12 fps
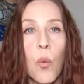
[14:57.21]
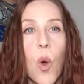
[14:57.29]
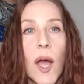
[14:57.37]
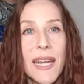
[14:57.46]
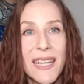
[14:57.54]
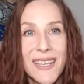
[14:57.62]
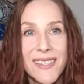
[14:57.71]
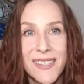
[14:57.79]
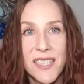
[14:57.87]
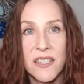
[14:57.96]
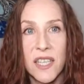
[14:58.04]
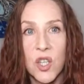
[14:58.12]
What is
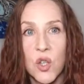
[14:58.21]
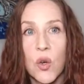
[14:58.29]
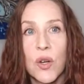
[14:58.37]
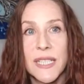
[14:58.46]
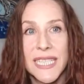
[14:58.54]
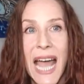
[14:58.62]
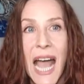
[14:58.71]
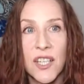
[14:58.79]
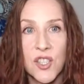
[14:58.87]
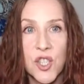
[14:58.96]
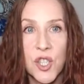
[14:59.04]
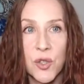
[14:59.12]
it that you're
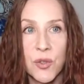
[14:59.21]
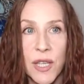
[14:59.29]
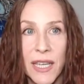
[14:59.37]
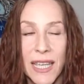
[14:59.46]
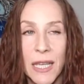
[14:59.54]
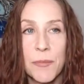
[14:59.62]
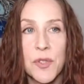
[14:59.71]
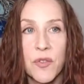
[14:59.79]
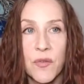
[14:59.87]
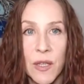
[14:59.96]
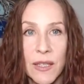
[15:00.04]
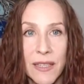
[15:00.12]
attached to that keeps you
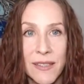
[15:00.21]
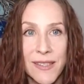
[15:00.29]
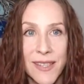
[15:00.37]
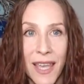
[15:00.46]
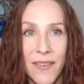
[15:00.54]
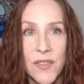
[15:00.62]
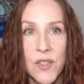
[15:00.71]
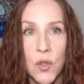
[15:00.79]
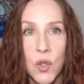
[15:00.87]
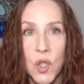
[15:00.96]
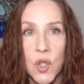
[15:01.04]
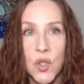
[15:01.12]
feeling safe
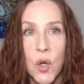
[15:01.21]
so that